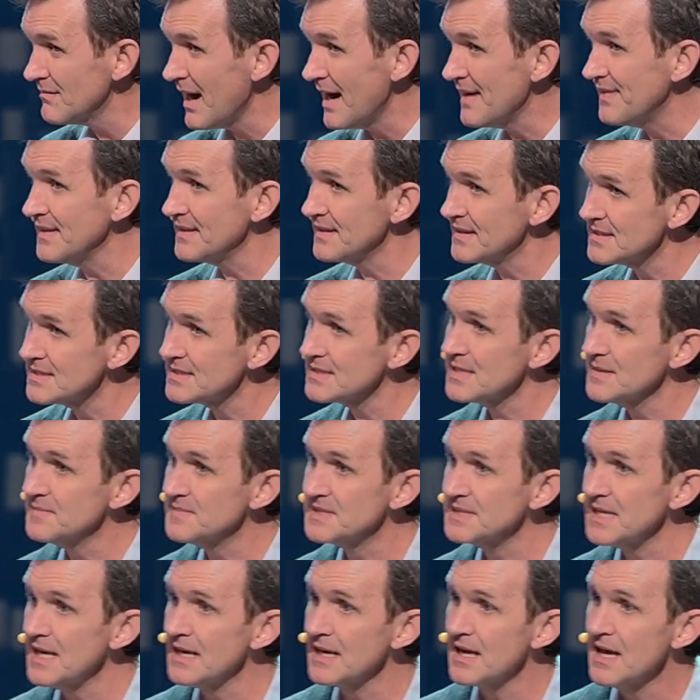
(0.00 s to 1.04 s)
I think this is him
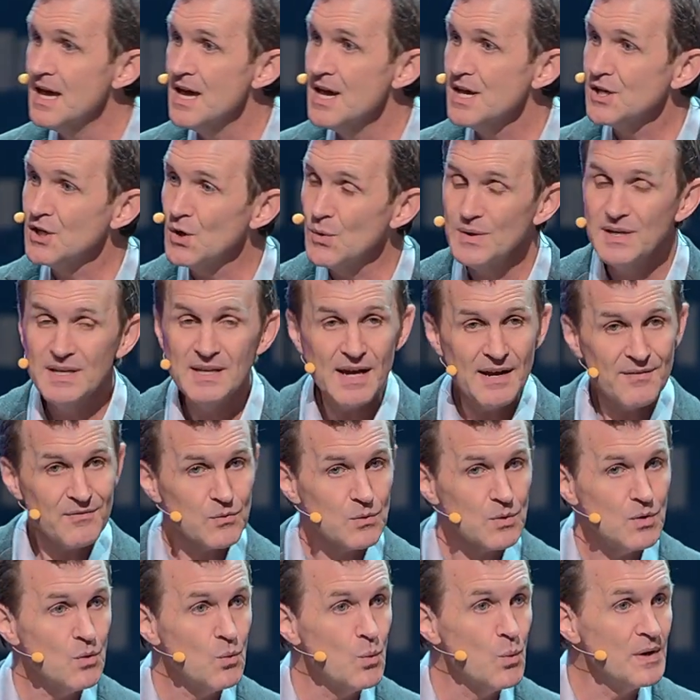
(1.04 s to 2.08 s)
saying, we need to have
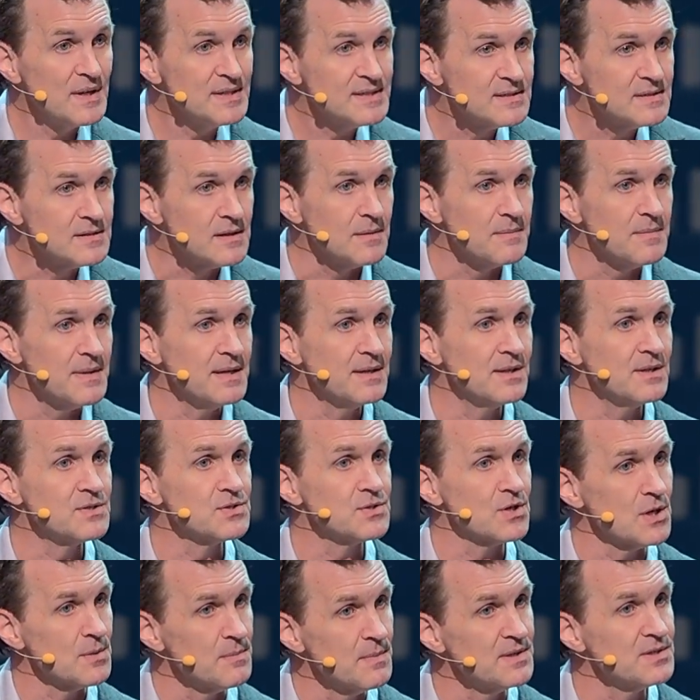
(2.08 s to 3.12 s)
real wisdom and
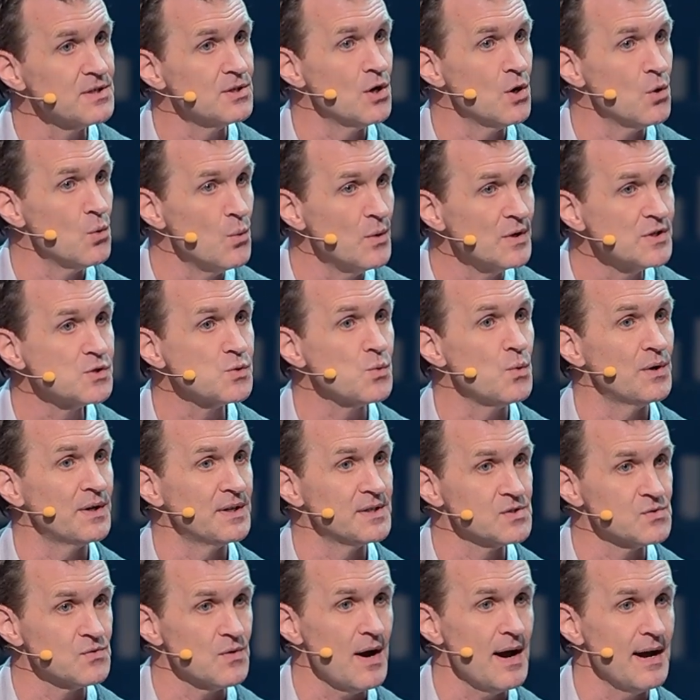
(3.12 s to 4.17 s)
discernment to know which one
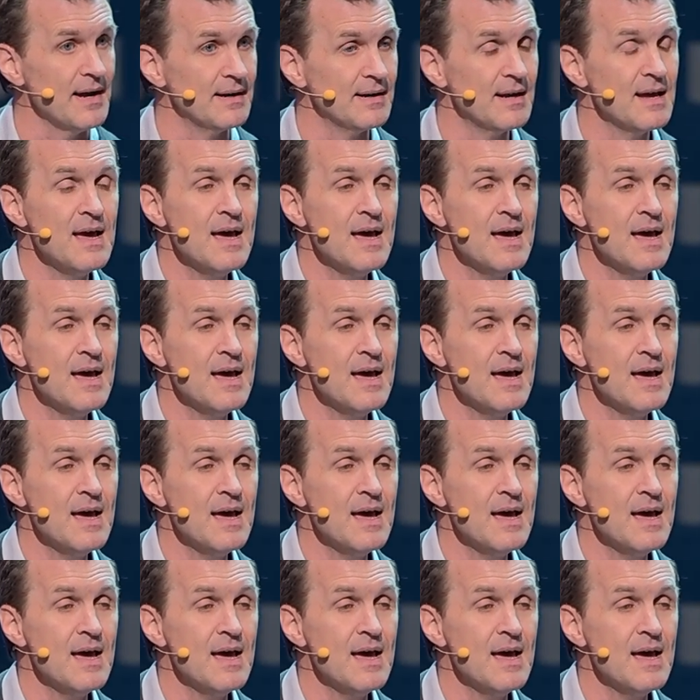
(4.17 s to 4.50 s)
is right.